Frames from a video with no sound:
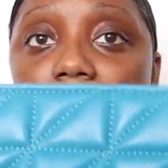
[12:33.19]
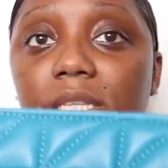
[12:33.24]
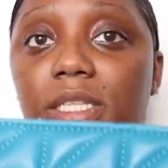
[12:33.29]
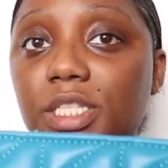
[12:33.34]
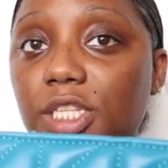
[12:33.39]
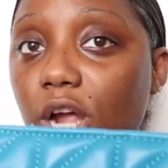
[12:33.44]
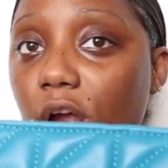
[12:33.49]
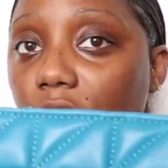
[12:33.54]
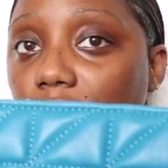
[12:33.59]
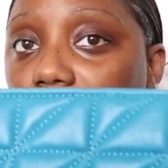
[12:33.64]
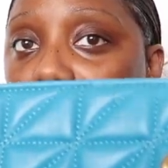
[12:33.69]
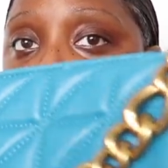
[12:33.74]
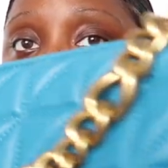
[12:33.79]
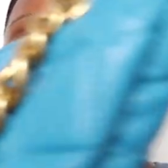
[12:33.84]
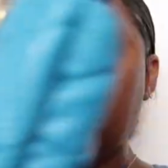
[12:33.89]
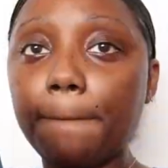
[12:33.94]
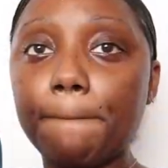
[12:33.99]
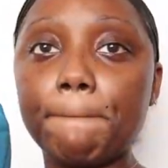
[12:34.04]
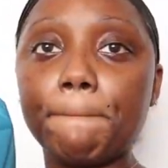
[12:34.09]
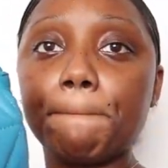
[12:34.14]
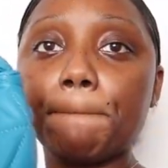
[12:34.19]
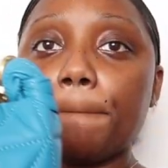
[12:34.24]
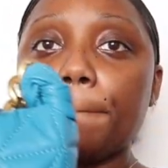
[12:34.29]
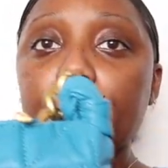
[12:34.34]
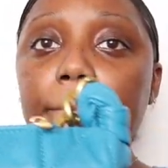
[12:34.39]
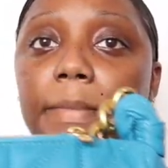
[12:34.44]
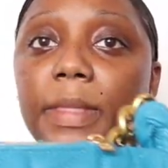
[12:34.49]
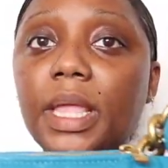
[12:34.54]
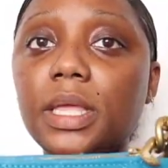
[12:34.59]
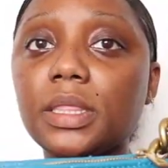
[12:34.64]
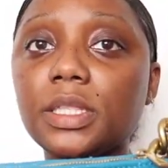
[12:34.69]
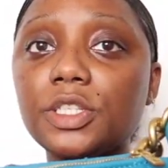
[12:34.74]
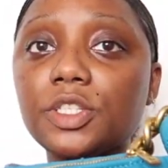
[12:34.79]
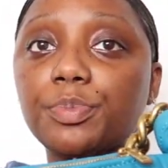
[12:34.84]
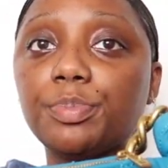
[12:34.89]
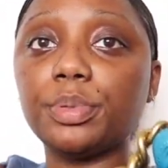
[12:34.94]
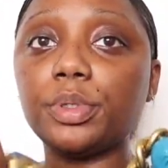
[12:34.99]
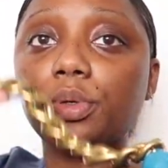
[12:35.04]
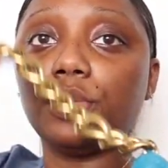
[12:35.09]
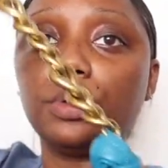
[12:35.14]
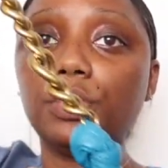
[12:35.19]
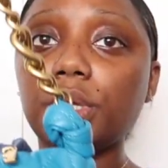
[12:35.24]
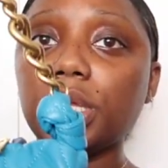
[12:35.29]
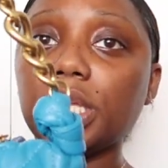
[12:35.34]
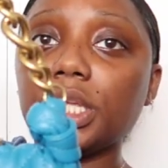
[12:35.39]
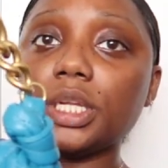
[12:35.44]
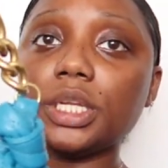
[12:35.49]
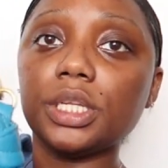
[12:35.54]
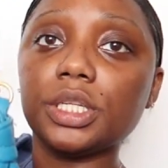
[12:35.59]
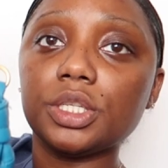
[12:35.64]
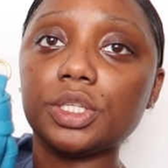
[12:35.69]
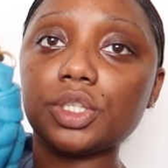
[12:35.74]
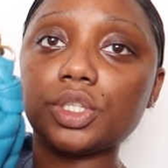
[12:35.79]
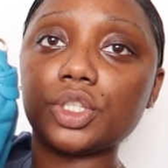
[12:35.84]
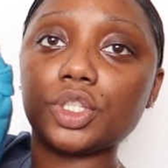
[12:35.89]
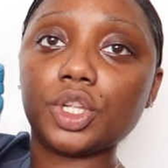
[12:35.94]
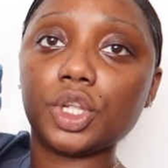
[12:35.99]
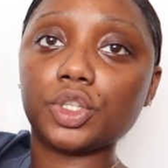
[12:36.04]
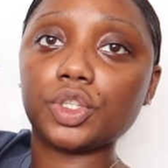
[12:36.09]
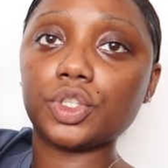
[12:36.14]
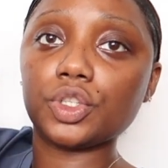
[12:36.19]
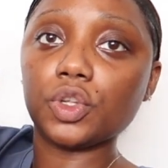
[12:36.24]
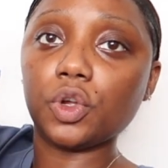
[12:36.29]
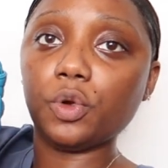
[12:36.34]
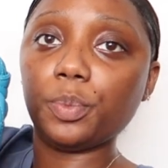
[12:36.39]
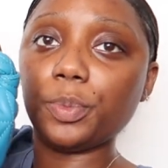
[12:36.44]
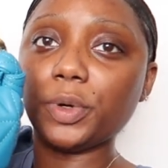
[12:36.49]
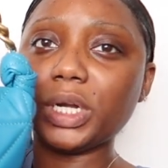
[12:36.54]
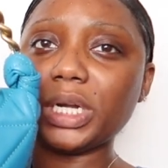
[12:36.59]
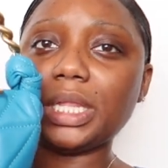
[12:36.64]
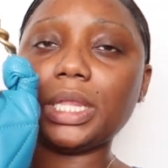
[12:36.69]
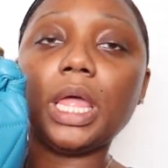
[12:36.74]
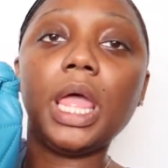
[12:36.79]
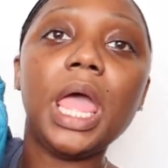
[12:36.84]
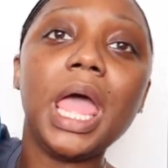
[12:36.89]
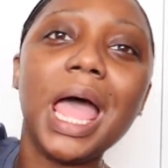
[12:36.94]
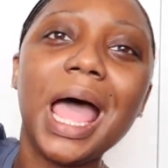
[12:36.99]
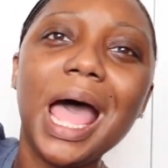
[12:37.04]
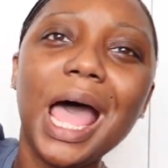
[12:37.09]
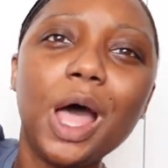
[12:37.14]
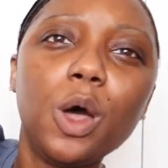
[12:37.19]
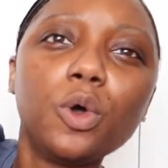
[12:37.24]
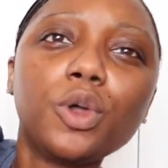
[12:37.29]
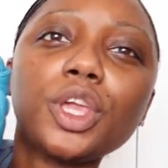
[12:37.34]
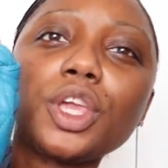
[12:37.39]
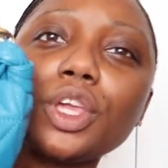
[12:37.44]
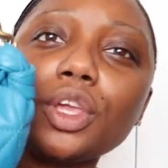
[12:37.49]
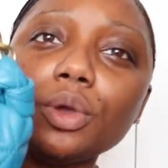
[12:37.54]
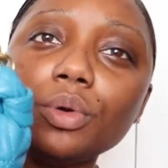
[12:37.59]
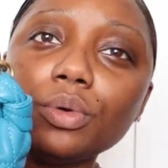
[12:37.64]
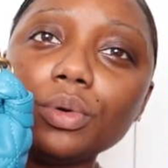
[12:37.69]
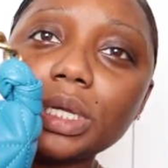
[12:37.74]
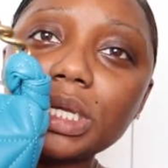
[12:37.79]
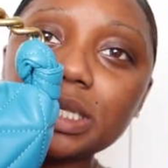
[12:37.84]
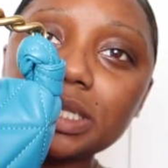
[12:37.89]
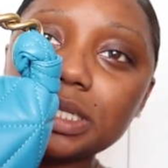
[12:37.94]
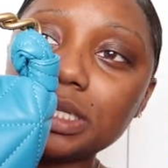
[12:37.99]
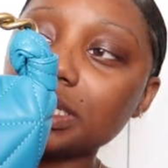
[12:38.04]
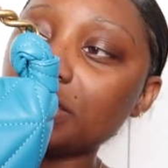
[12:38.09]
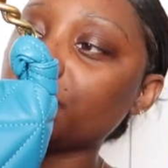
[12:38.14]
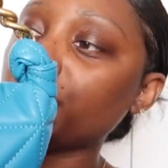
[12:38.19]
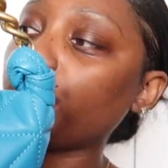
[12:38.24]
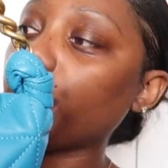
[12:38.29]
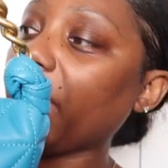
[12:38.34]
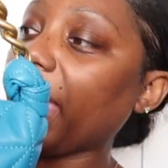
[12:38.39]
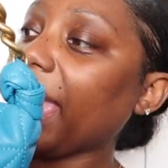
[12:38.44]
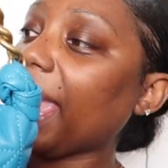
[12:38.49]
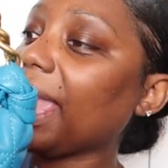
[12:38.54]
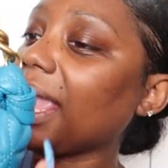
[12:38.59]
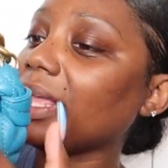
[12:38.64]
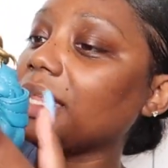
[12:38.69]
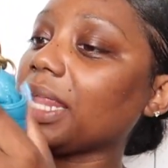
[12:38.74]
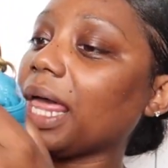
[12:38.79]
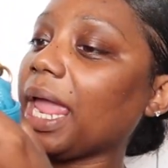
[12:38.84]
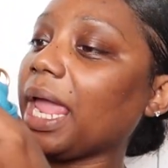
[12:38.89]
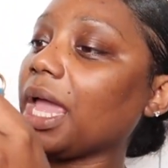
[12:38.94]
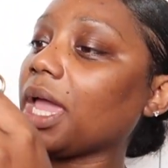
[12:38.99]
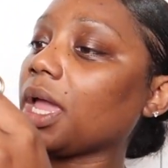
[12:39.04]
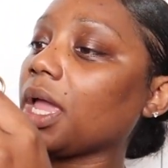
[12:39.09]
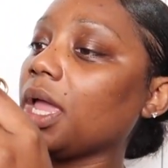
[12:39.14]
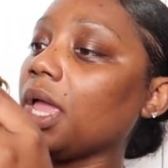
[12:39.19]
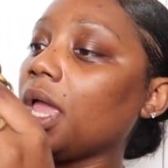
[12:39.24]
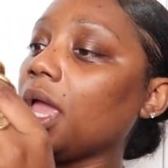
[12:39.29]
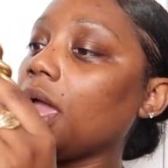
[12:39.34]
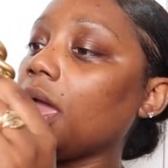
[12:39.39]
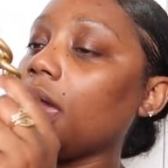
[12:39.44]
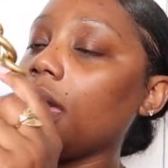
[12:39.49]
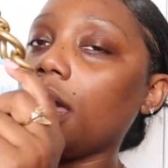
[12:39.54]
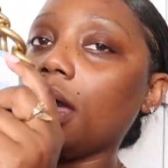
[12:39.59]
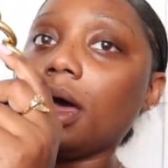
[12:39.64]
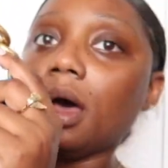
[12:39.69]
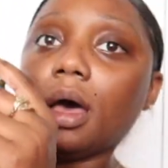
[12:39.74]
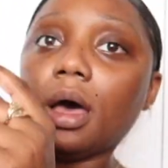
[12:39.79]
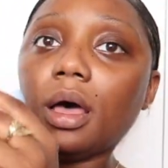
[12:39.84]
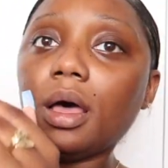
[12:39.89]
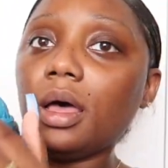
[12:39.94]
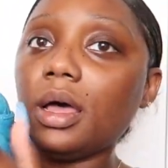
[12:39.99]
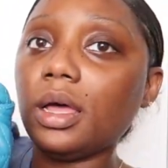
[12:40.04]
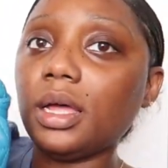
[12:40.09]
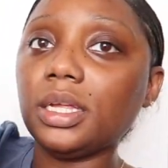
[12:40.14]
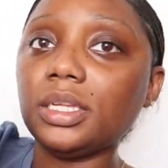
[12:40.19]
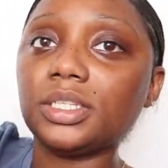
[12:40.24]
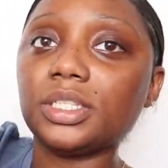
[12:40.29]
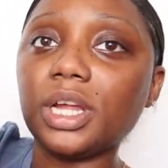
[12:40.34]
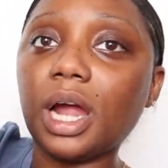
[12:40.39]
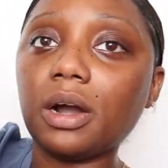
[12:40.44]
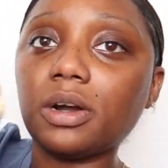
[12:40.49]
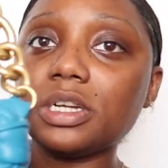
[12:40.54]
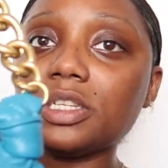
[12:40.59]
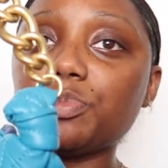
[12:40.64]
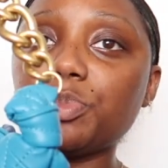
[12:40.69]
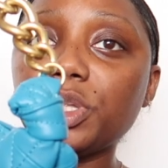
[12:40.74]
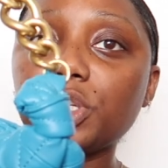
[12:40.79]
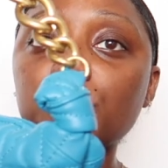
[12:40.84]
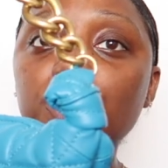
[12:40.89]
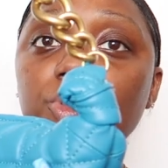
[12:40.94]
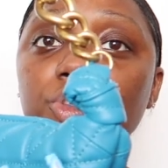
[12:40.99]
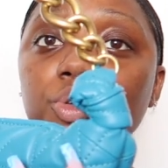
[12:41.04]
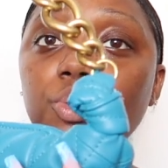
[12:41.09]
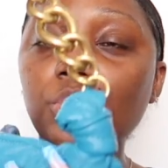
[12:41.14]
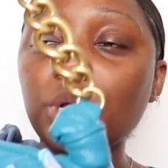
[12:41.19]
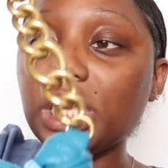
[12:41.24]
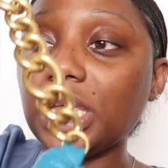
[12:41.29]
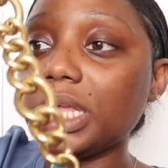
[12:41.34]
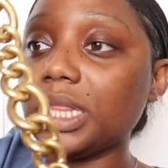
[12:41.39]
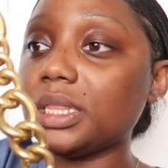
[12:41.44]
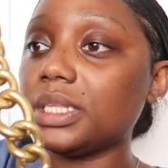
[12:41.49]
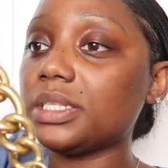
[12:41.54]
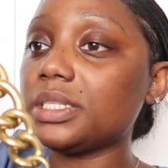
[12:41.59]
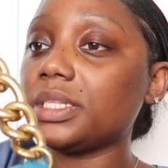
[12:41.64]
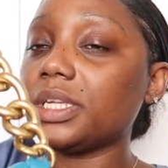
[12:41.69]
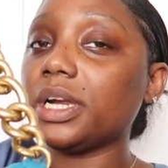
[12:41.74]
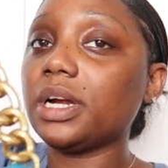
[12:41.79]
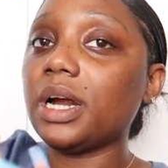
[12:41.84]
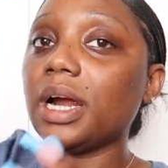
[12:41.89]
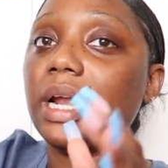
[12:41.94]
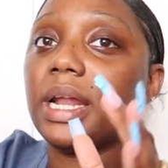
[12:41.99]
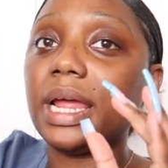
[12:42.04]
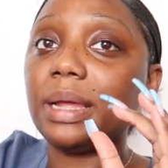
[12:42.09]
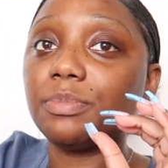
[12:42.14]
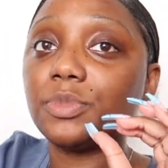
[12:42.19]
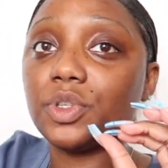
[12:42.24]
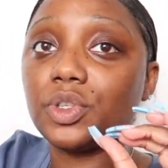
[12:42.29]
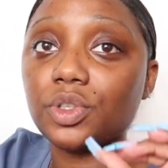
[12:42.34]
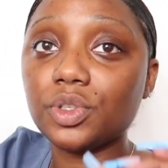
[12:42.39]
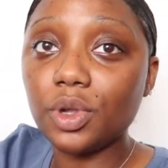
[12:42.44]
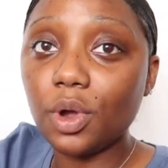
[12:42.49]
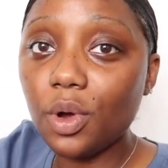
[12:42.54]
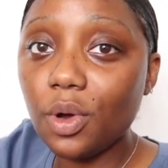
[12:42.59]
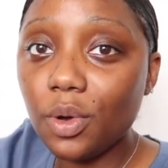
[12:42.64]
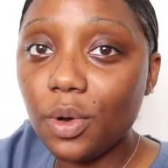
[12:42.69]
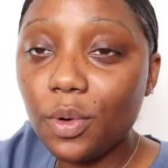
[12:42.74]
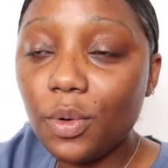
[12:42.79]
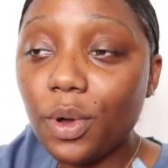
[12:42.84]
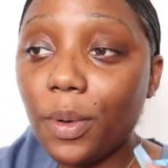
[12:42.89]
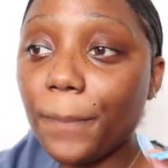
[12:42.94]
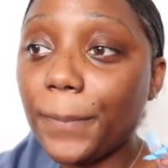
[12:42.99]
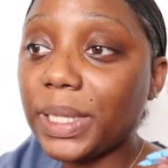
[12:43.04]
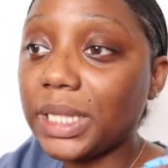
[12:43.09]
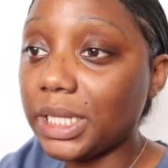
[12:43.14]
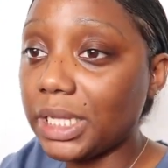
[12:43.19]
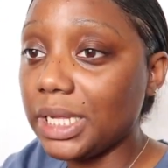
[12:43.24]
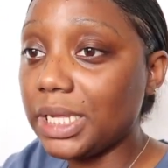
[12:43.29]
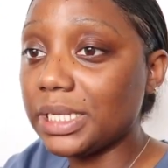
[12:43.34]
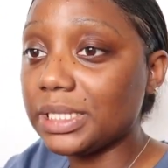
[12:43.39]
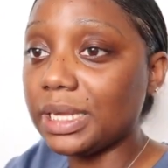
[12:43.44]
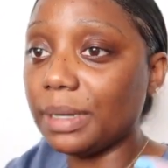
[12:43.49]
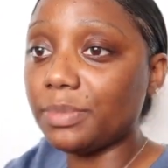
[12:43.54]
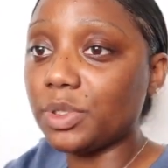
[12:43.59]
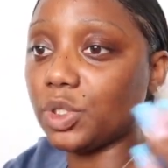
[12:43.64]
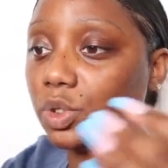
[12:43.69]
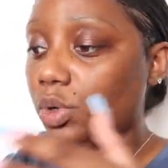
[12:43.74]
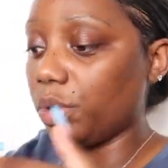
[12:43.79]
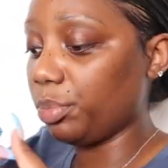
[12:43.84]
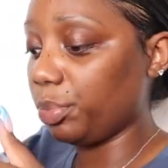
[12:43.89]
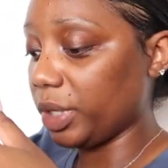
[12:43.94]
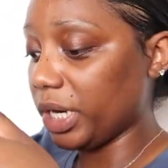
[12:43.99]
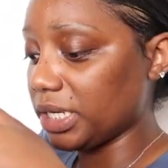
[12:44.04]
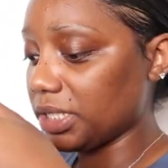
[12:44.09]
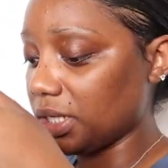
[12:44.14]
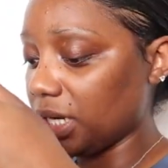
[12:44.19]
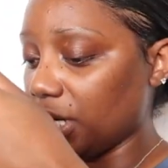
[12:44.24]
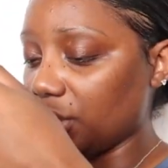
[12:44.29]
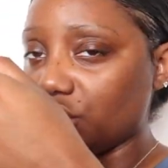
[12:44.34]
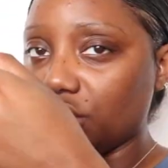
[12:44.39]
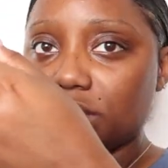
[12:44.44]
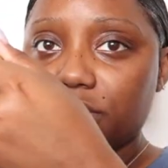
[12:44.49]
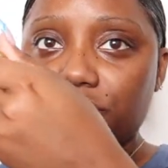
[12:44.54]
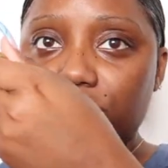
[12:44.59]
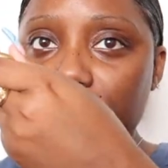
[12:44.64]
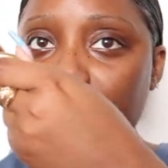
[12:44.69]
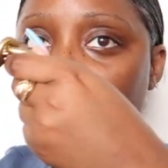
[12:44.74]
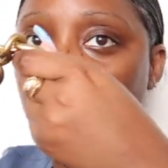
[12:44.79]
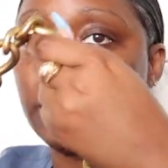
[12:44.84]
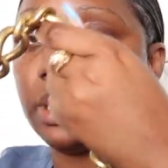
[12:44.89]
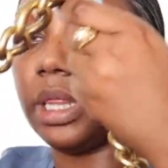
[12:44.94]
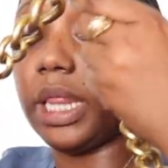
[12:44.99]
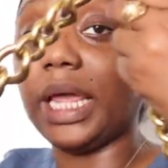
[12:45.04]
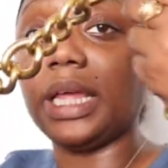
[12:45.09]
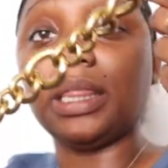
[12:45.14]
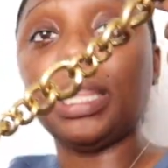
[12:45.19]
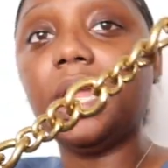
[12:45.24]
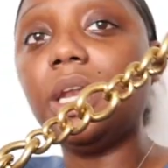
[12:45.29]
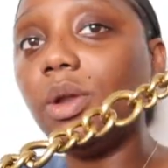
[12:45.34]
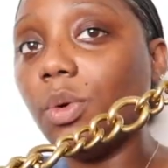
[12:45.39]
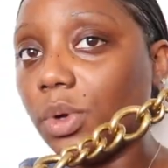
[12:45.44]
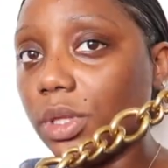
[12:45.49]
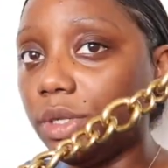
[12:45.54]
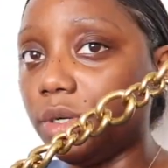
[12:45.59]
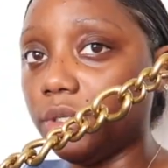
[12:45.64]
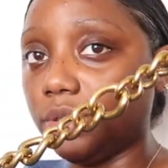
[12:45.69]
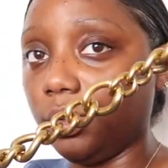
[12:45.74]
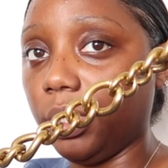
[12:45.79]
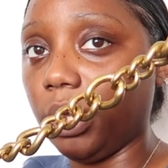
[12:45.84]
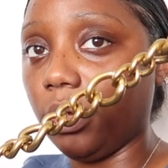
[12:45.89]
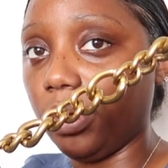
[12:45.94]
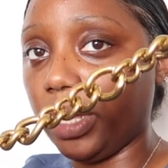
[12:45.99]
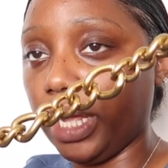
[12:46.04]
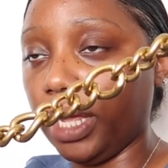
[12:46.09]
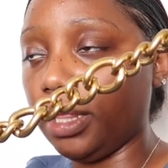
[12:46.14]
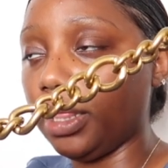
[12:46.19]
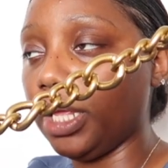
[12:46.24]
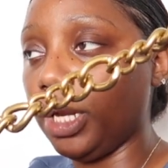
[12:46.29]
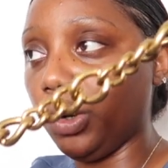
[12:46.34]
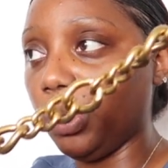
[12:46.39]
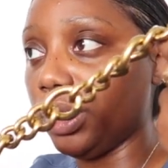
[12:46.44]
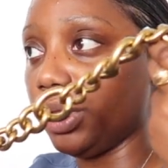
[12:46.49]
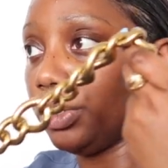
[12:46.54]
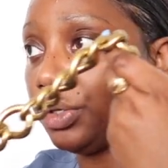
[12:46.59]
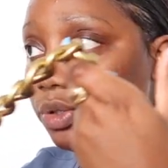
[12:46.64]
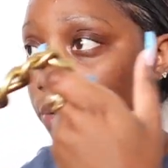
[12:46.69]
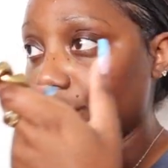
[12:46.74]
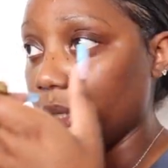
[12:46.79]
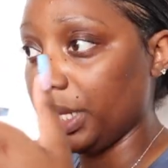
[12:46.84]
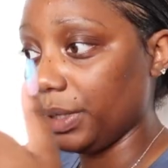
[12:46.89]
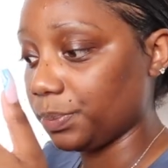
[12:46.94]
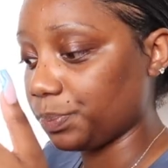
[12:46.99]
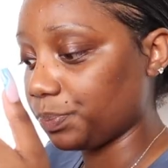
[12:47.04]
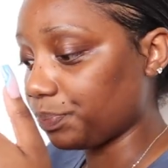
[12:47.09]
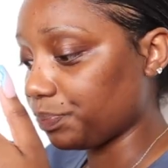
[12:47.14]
Zara. This blue is so pretty. How cute is this bag? Like, uh, Zara's been doing it this year and I'm so pleased. I'm so impressed and I just like they know what they're doing okay they know what they're doing